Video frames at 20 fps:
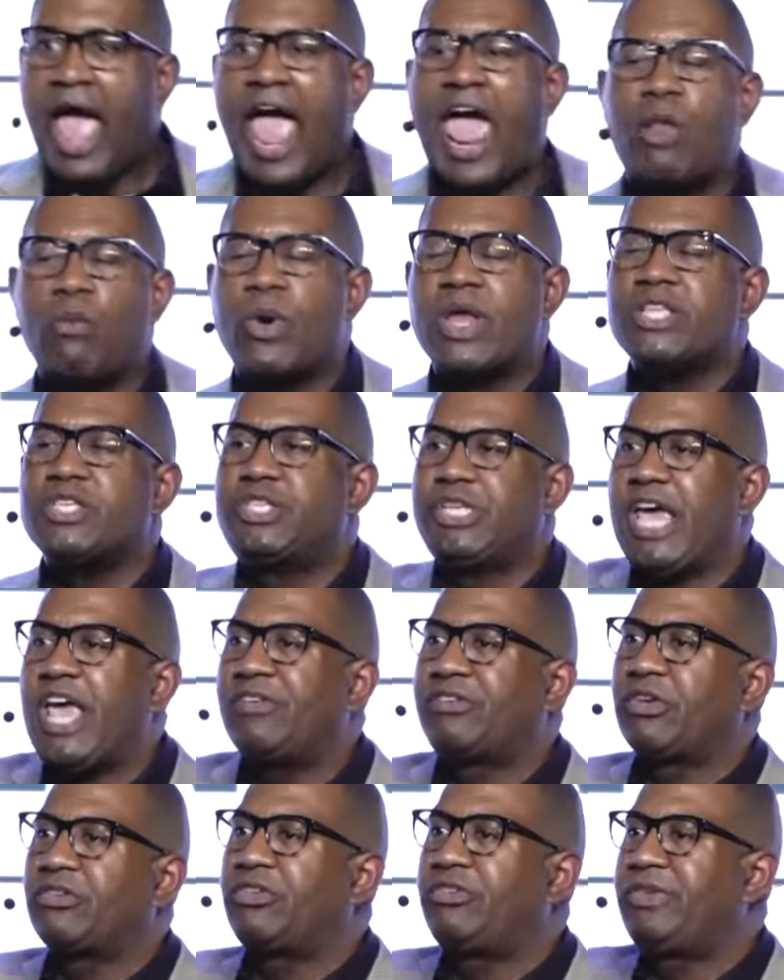And when
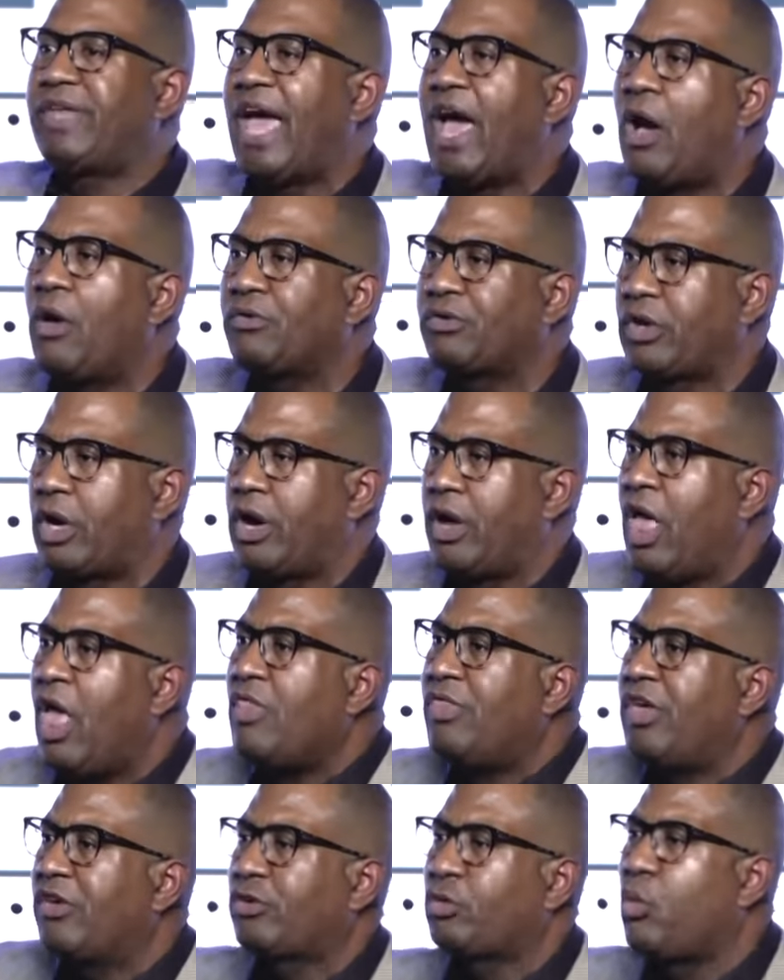Jesus tells her,
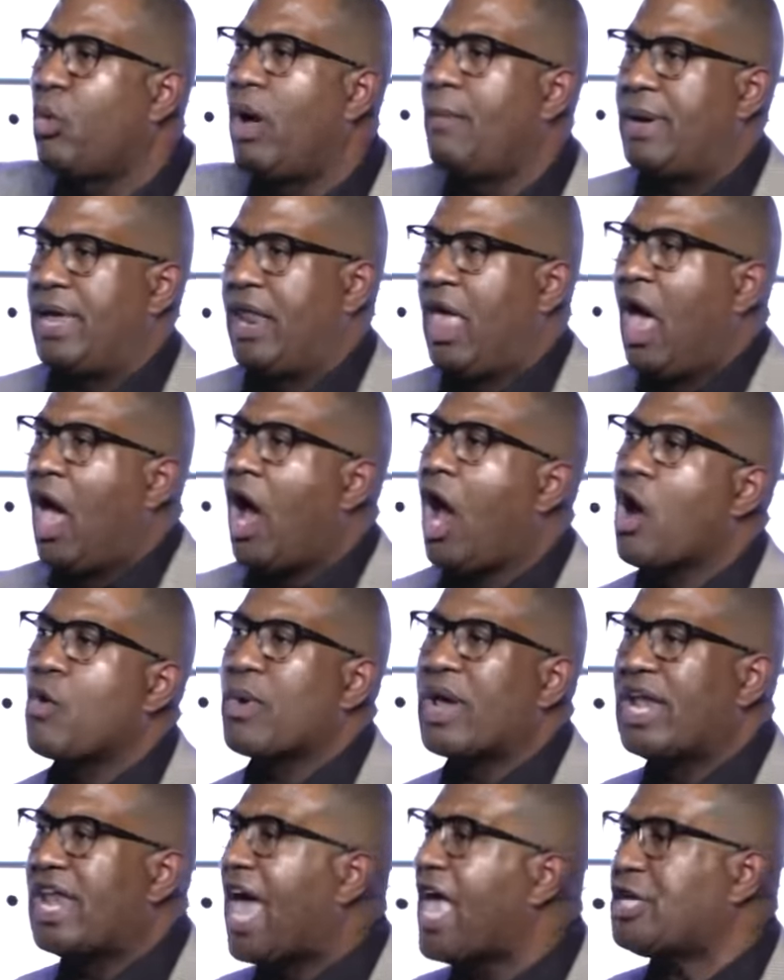this woman, her
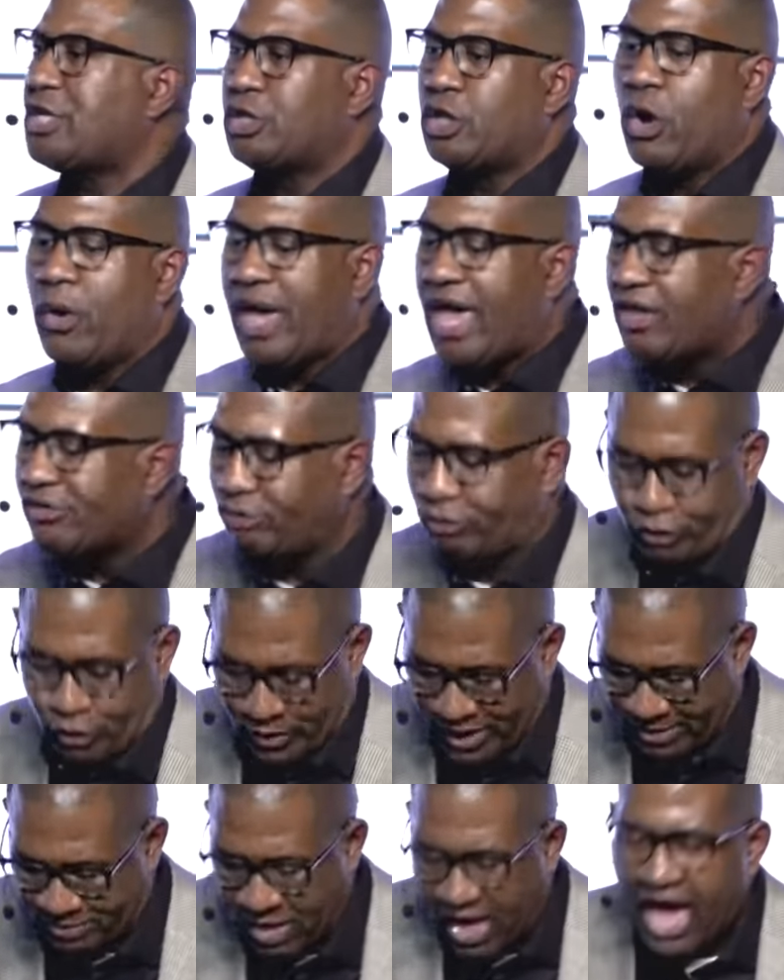relational
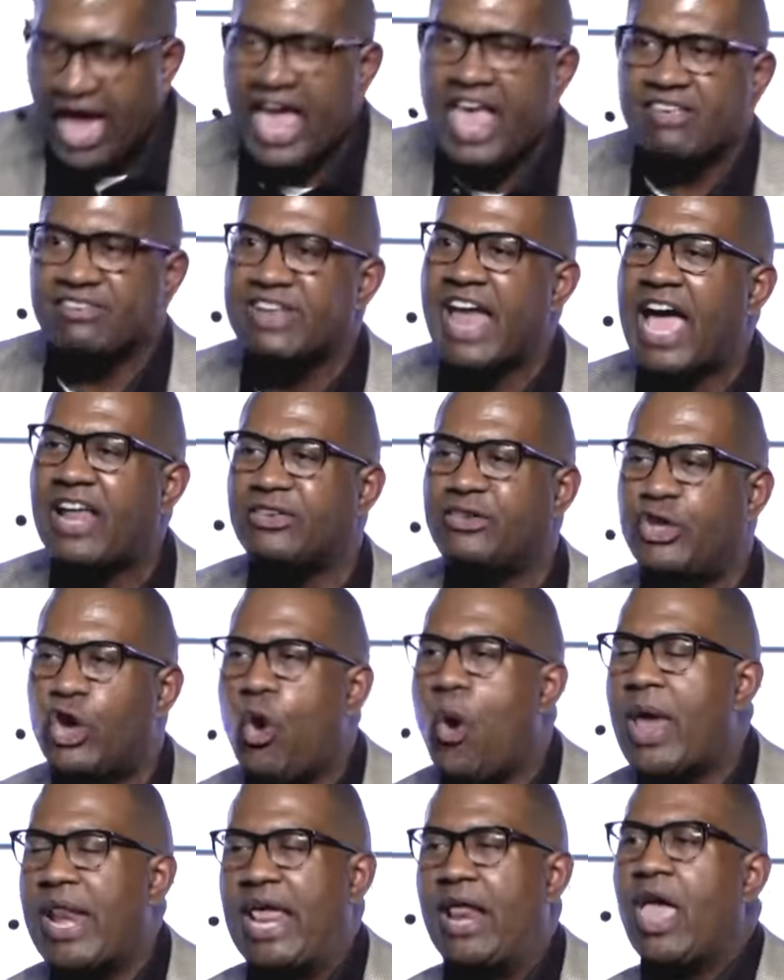history, he's not
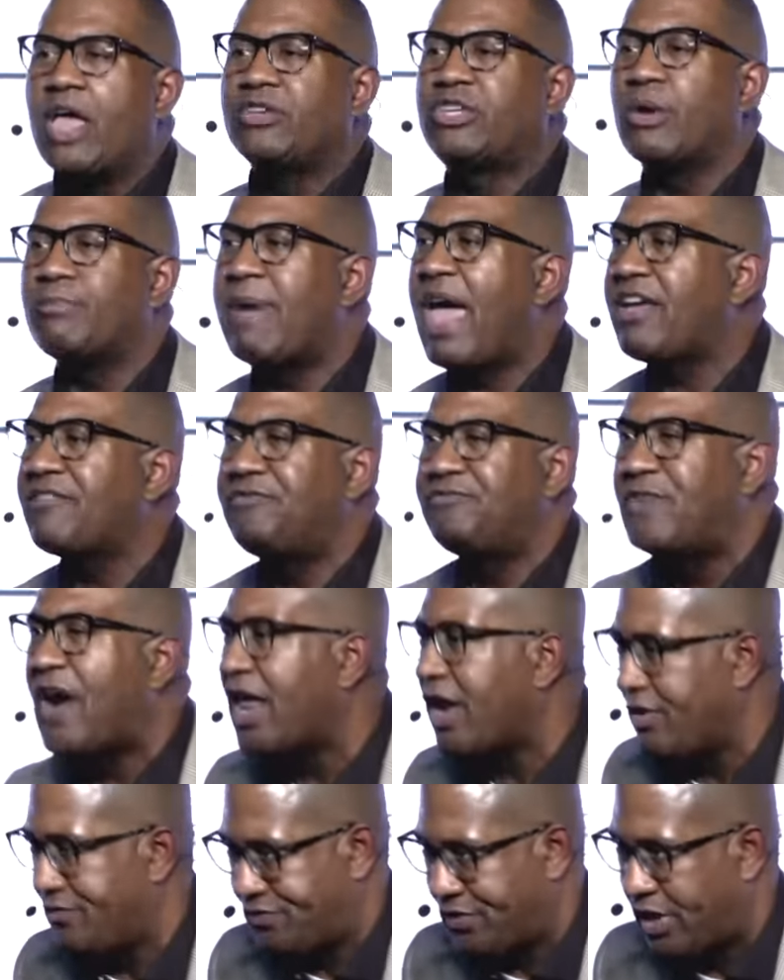doing it to make
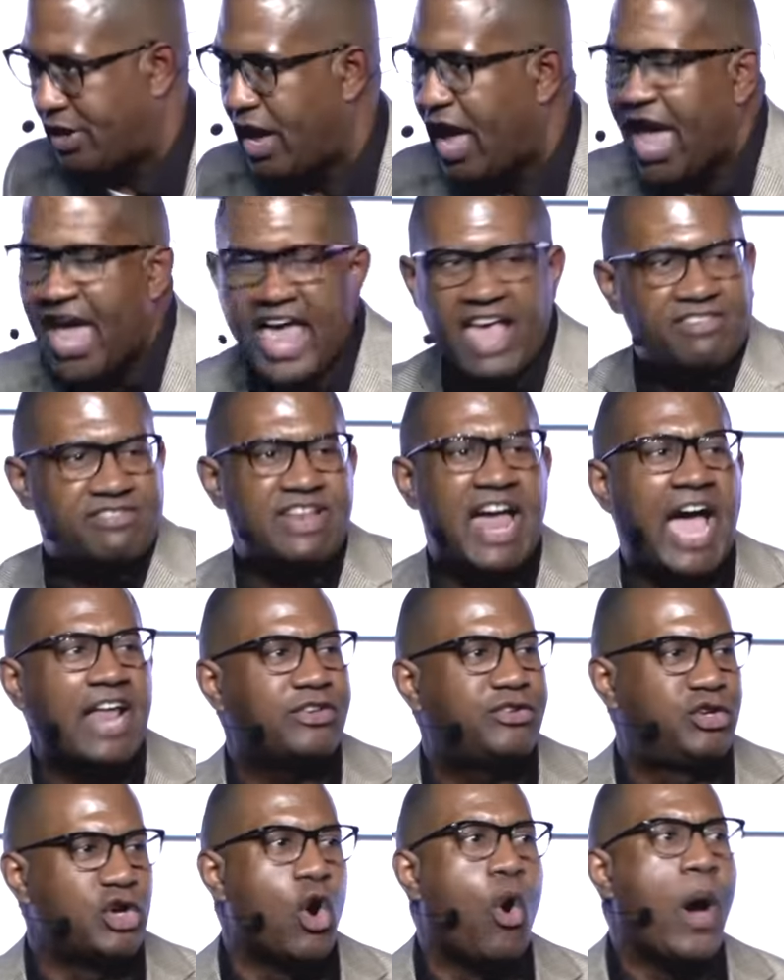fun of her. He's
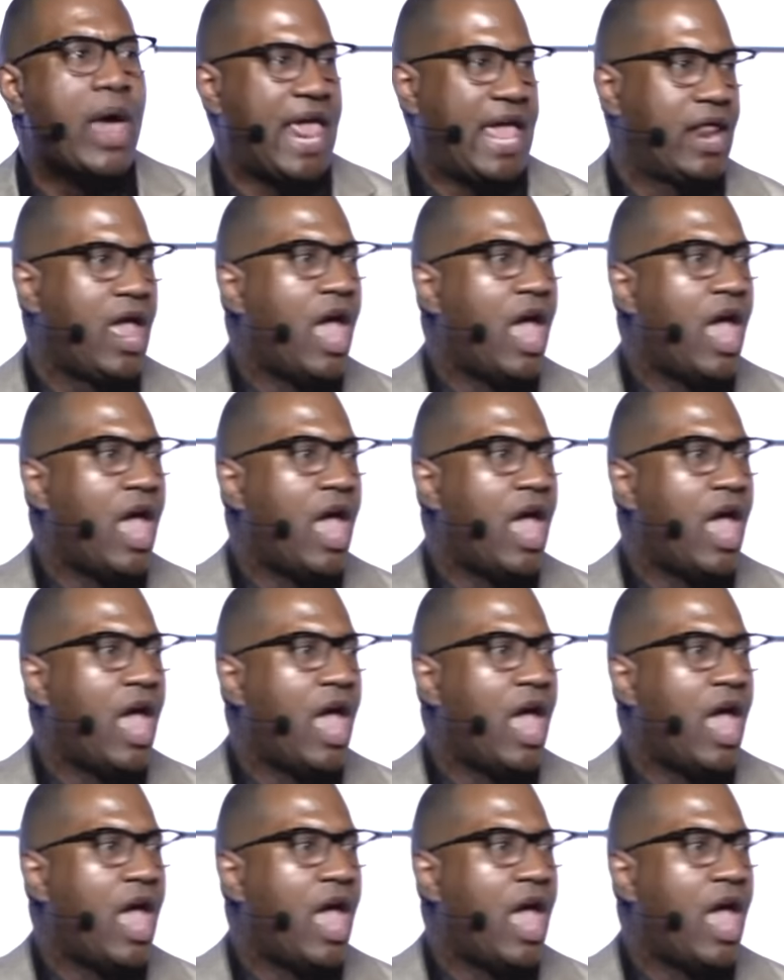not doing